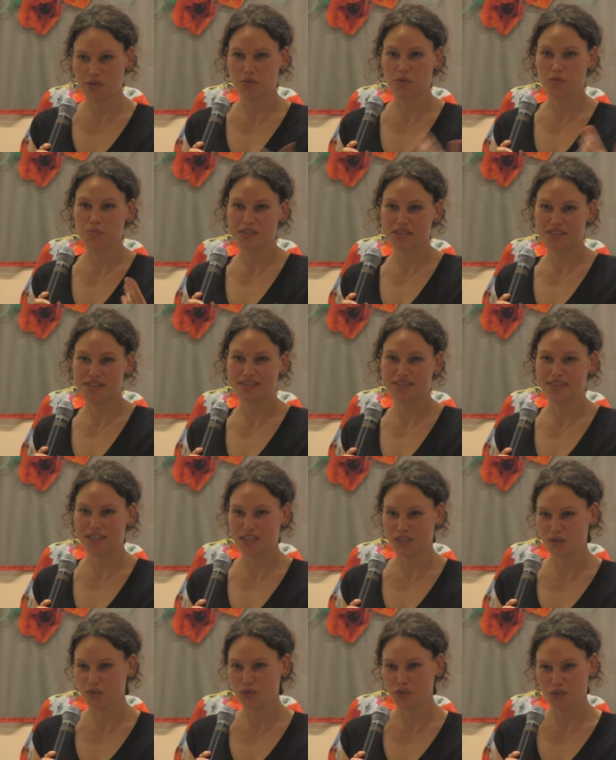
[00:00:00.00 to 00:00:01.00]
it will be
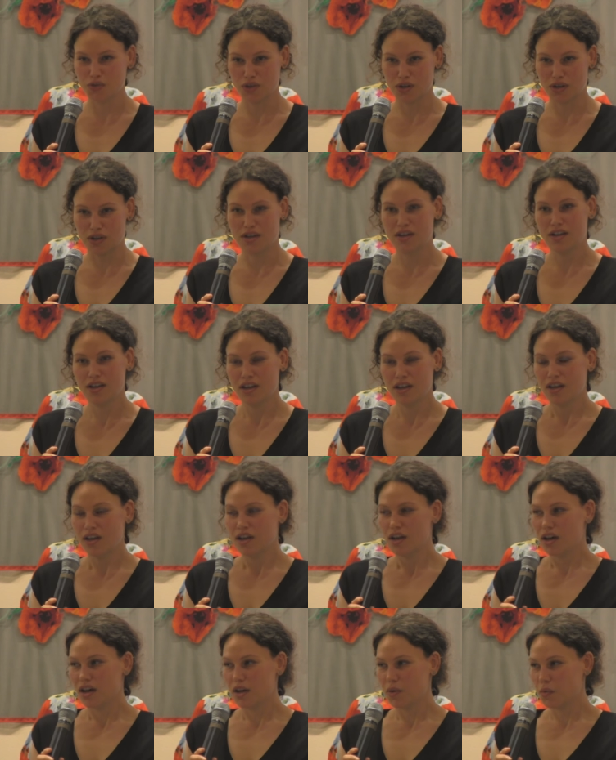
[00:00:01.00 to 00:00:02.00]
successful or not.
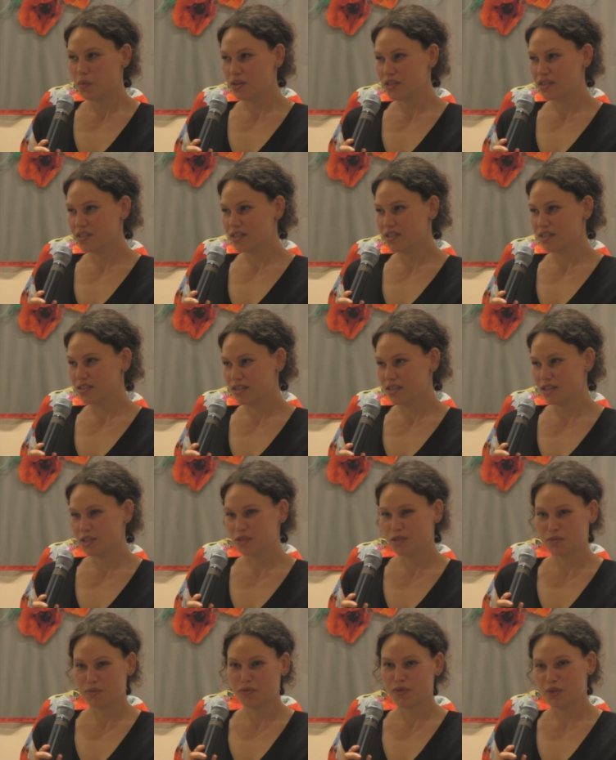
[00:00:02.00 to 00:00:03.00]
I wanted
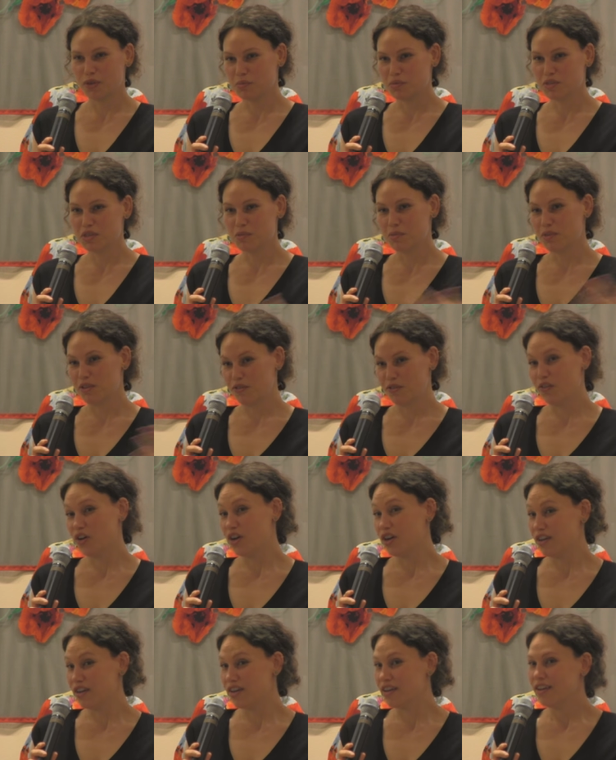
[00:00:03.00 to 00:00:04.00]
this film to be
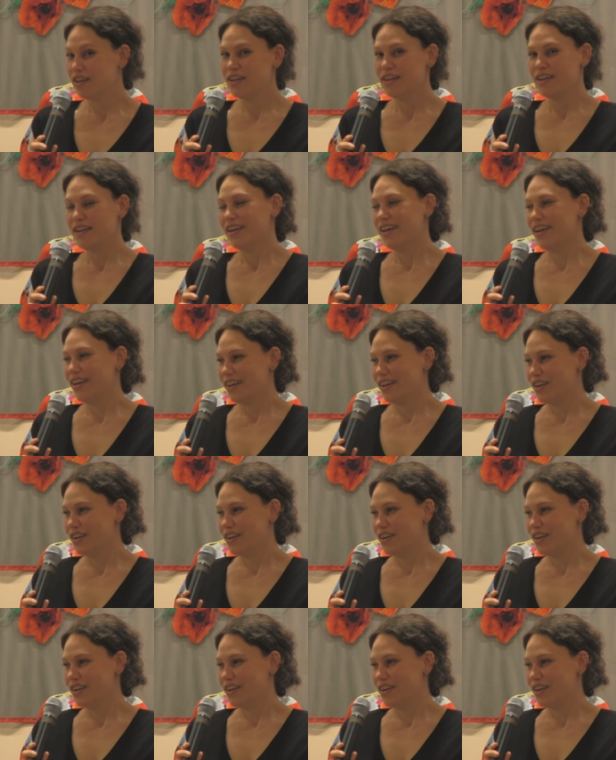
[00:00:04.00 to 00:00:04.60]
fun, and